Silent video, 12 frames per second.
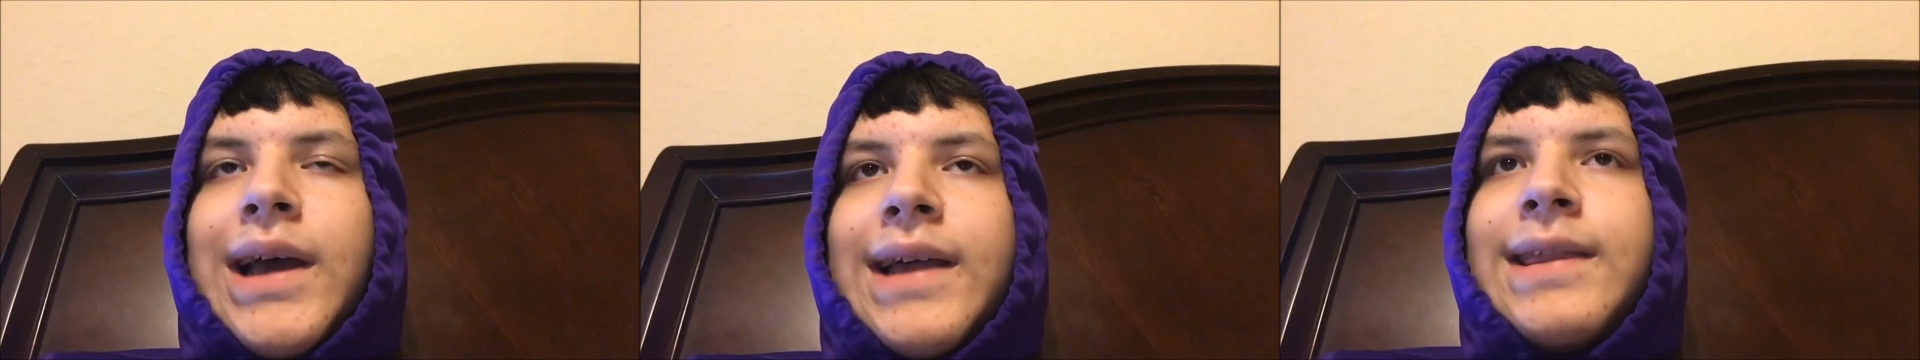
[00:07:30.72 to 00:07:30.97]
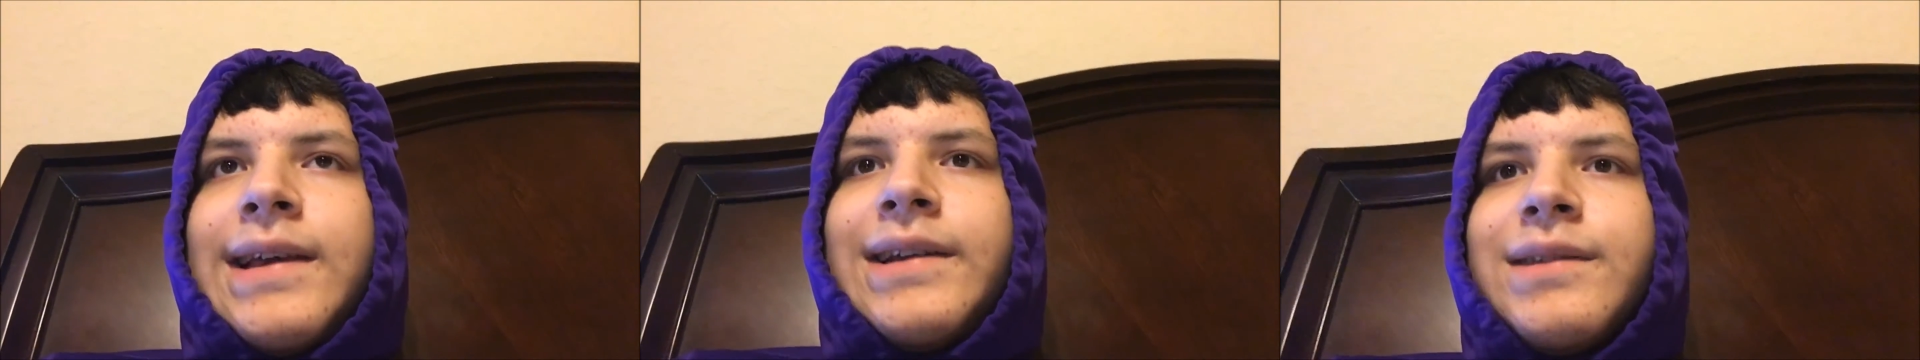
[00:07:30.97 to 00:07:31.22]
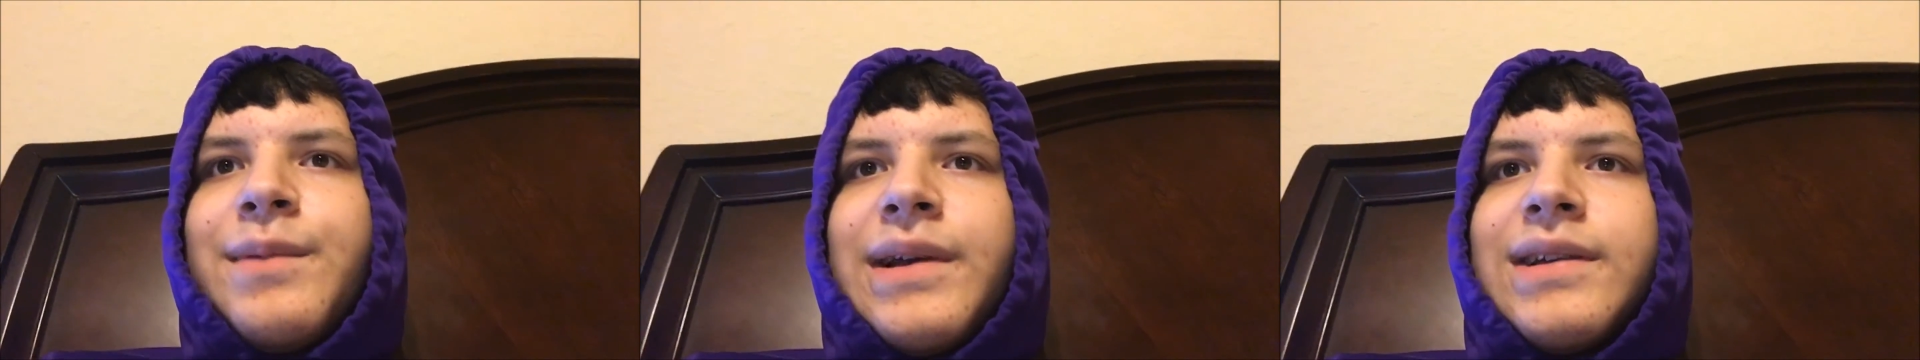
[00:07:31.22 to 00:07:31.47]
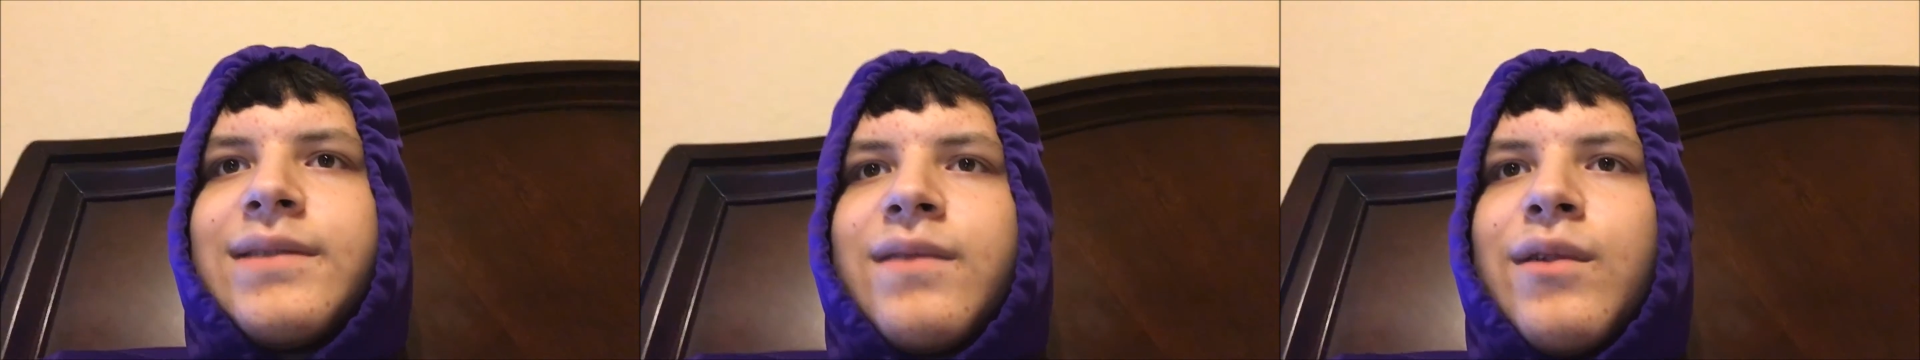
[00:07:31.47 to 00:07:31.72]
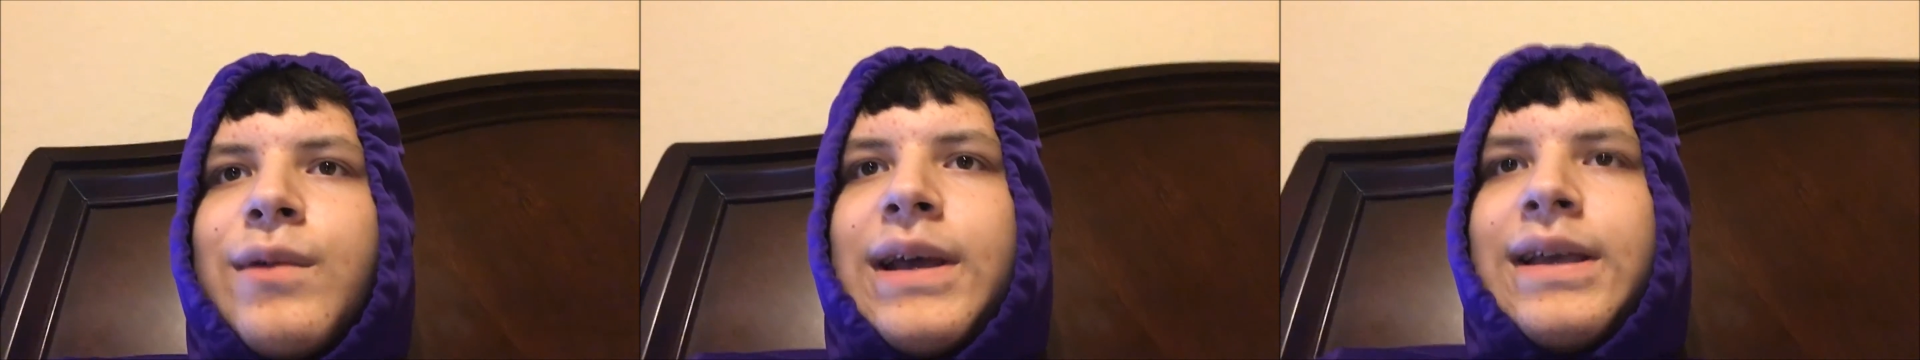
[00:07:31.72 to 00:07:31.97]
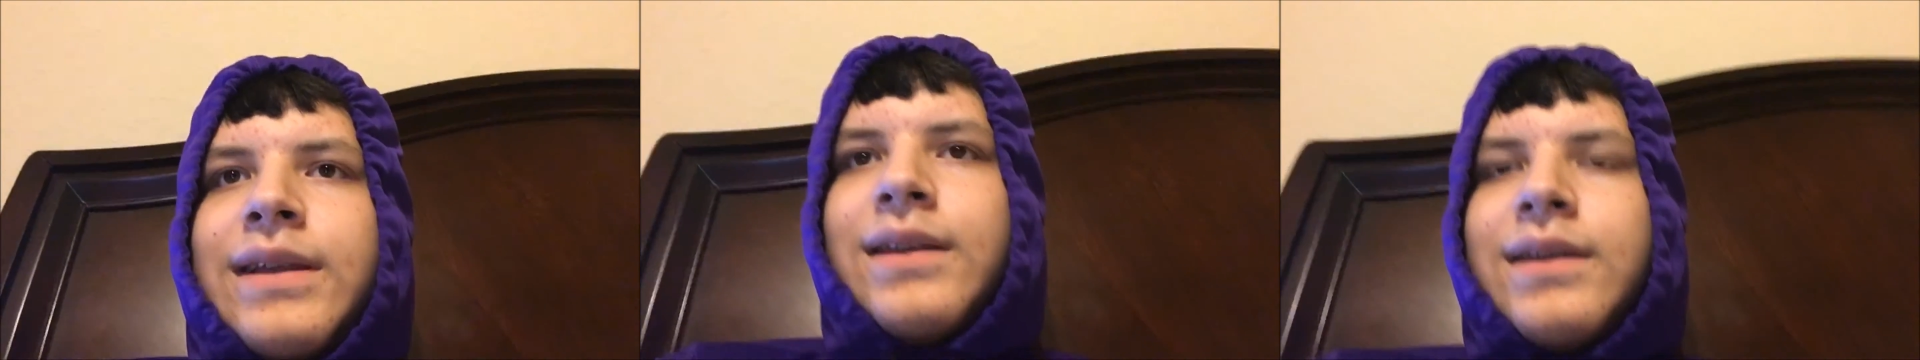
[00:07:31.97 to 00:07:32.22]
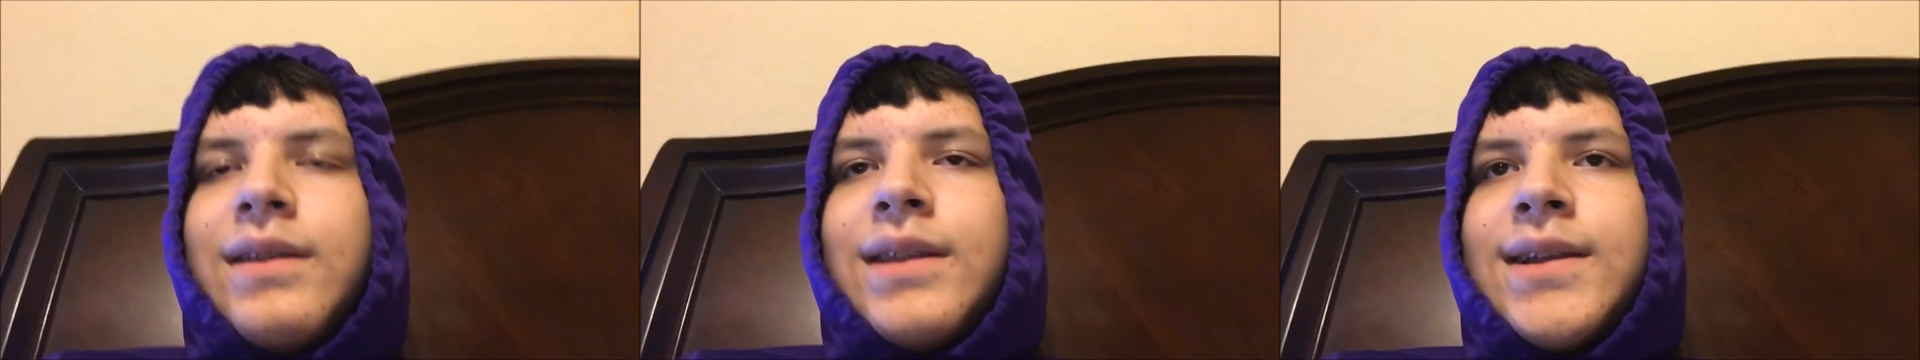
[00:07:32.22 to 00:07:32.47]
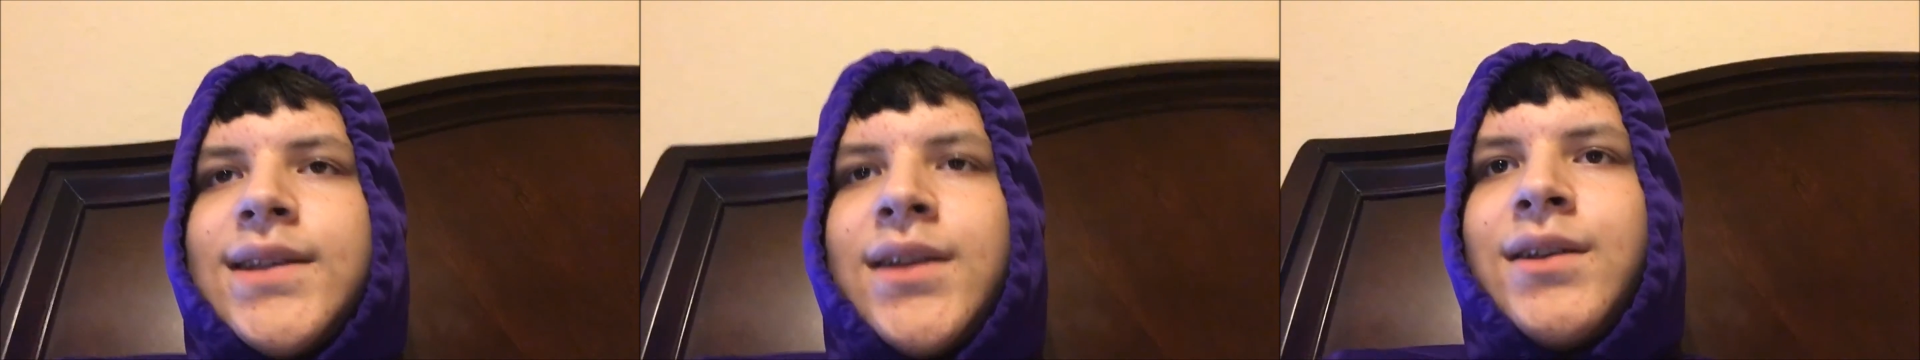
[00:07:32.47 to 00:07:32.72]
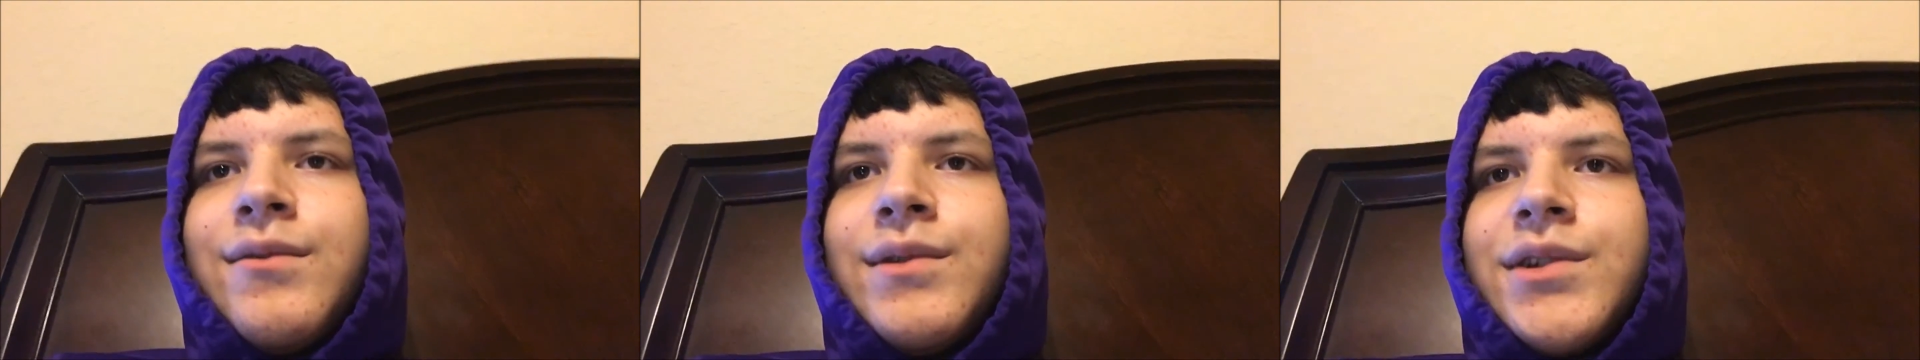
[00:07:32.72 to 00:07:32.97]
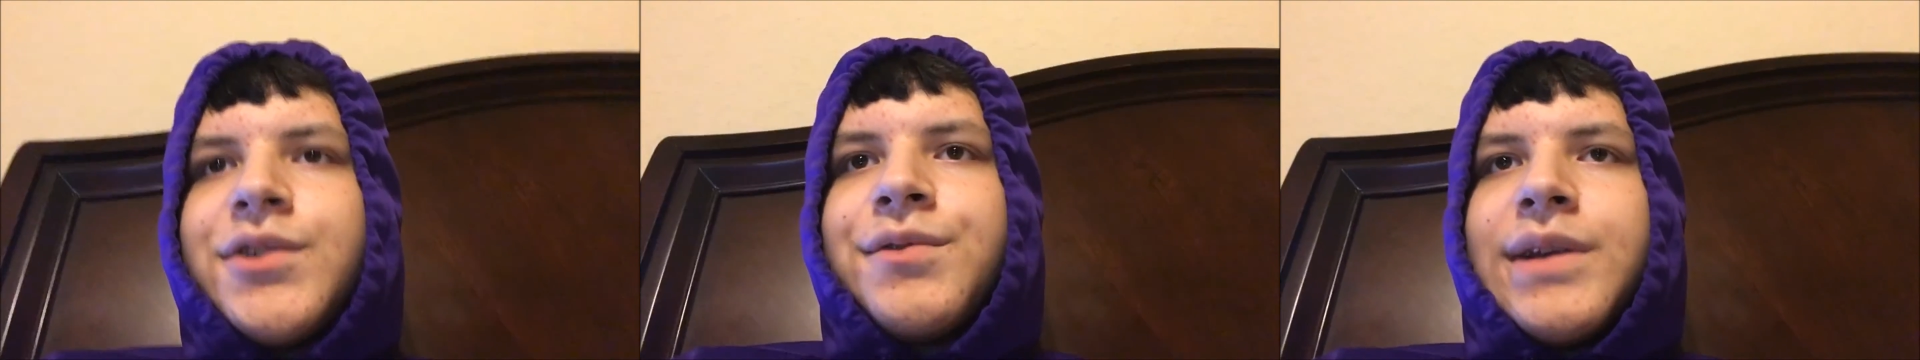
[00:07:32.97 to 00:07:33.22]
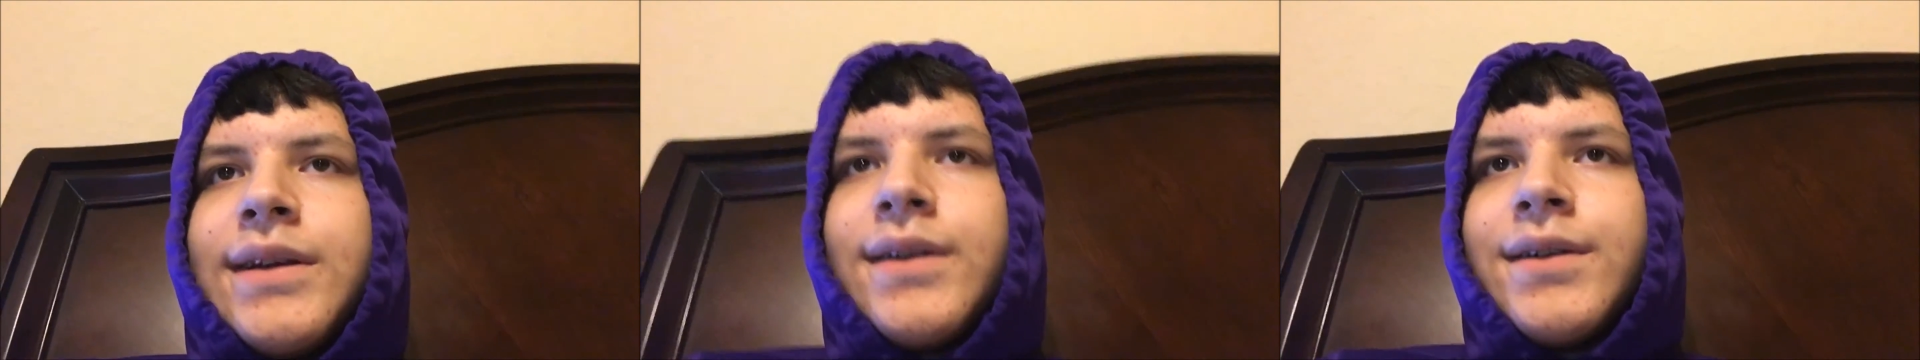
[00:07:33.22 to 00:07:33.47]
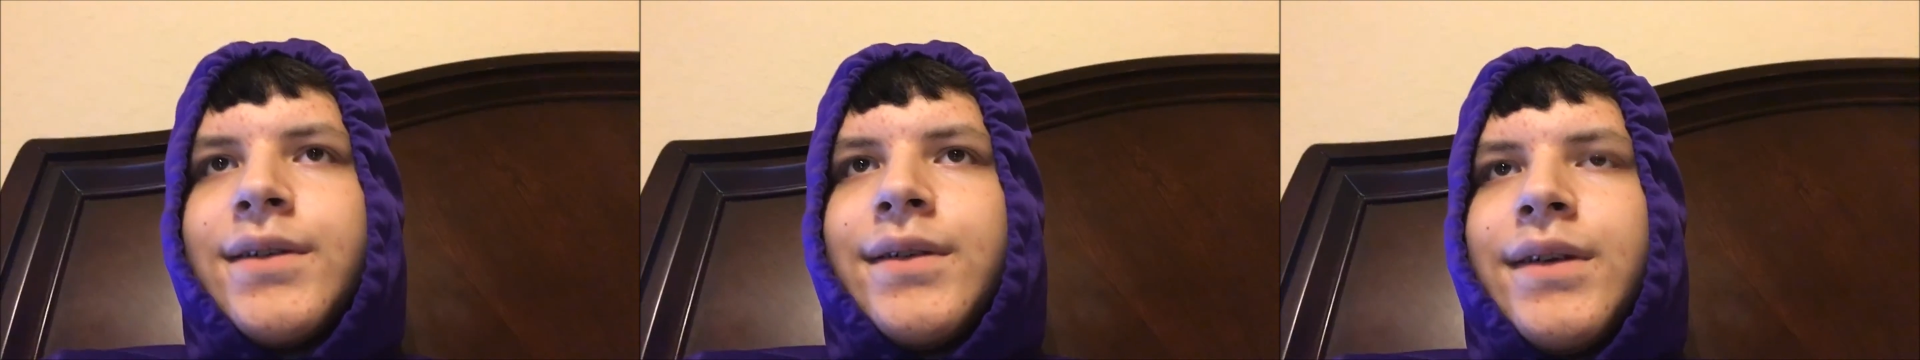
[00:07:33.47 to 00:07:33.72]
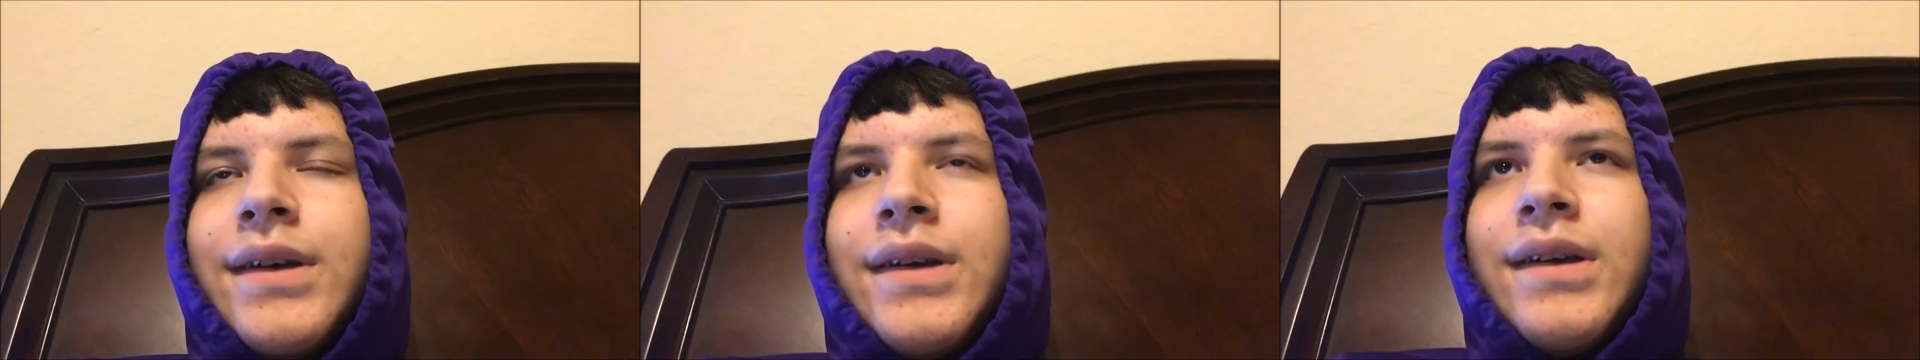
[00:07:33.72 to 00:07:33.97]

I think it's because of the way Nintendo is treating her